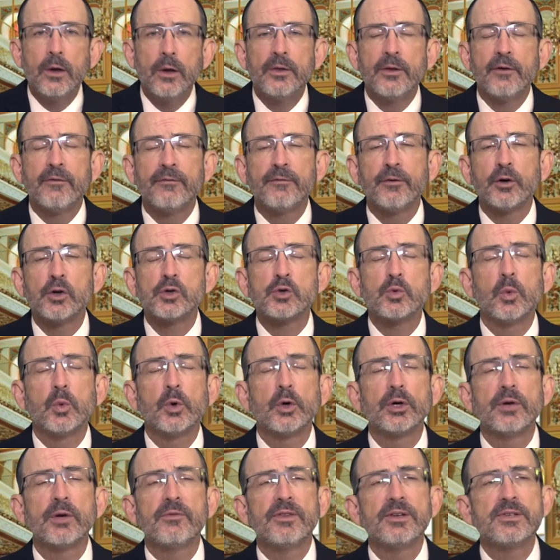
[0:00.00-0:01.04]
The first
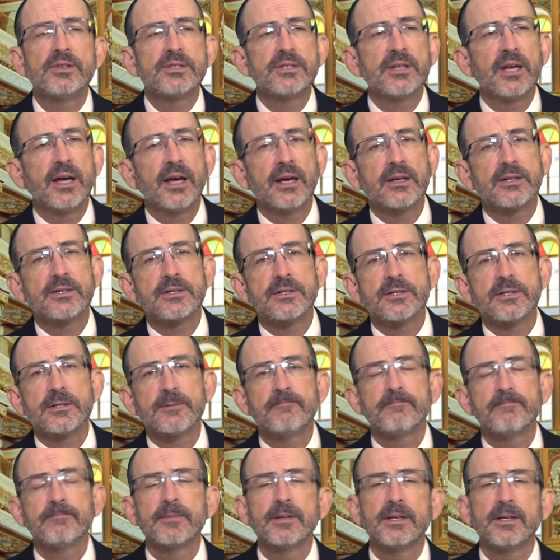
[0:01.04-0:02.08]
word of this
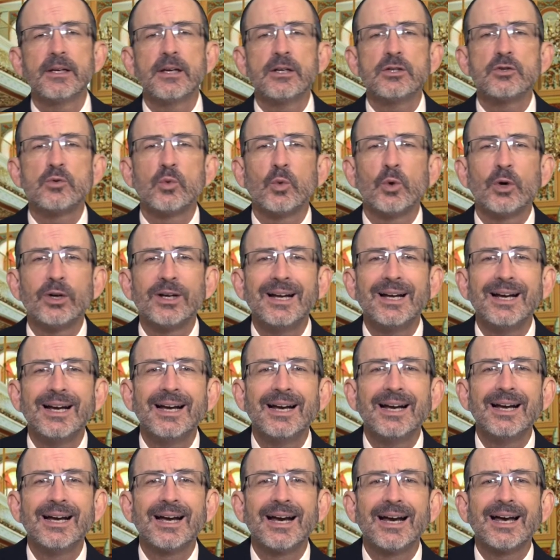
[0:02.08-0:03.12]
text is the word
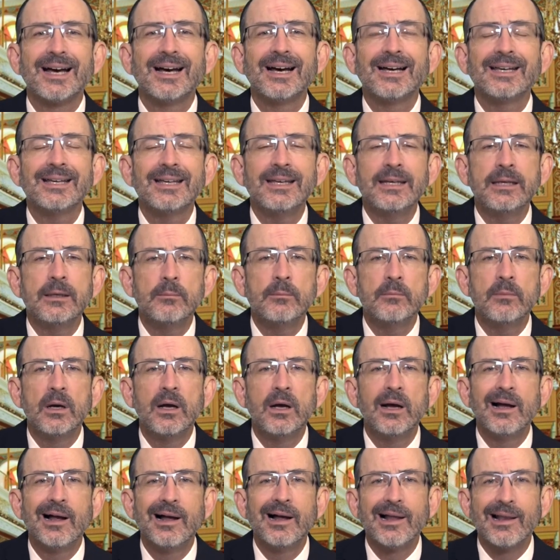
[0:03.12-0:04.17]
chaim,
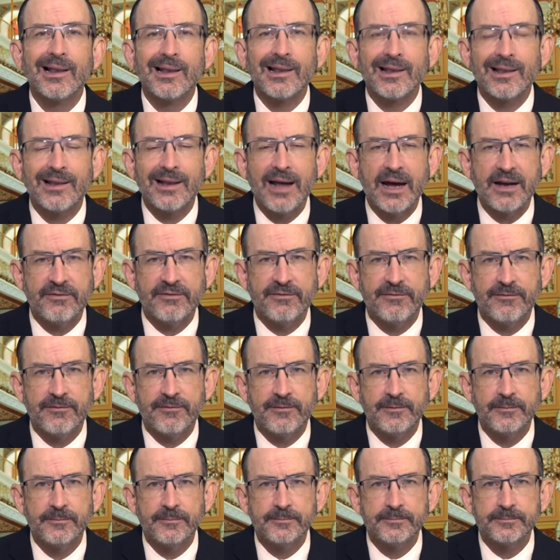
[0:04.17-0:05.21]
life.
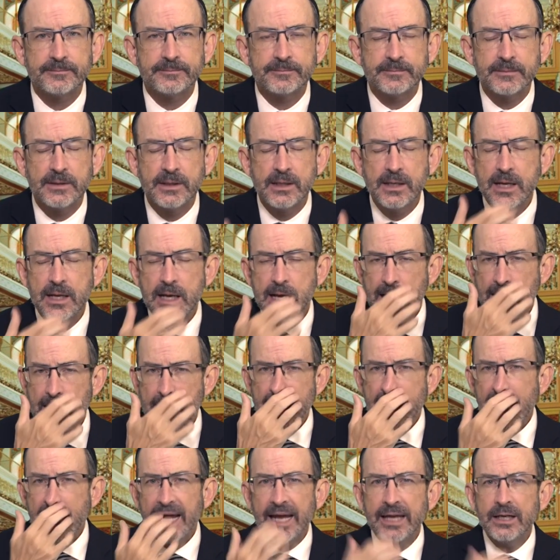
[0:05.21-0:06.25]

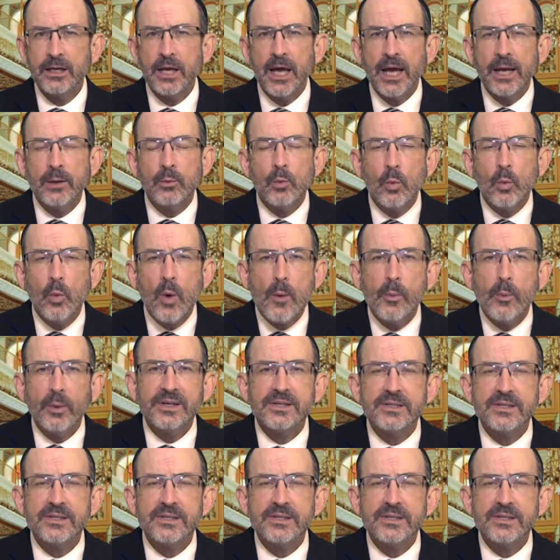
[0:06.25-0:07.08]
And, and what we